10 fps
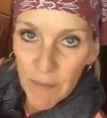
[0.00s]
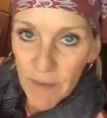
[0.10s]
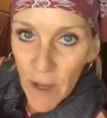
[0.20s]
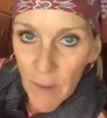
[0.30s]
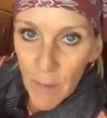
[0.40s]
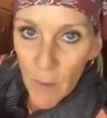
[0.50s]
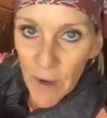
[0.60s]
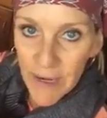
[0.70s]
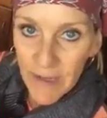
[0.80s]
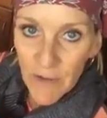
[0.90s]
up in the upper
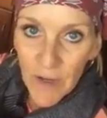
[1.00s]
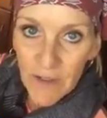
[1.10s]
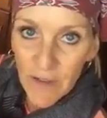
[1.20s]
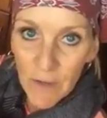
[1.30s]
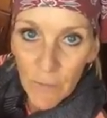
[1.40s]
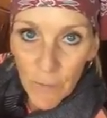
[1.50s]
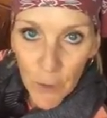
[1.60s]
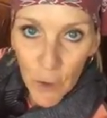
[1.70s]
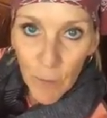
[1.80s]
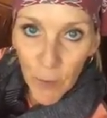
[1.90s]
right hand side says
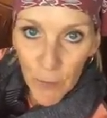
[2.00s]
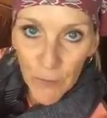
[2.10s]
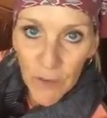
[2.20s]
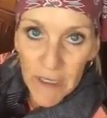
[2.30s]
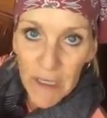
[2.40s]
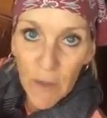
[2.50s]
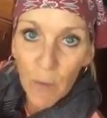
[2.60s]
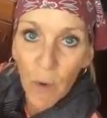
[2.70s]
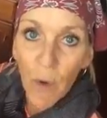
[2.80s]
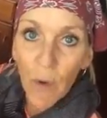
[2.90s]
view personally
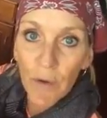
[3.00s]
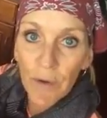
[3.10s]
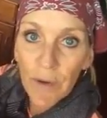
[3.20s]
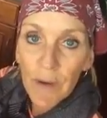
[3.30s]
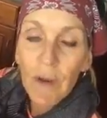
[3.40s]
enrolled.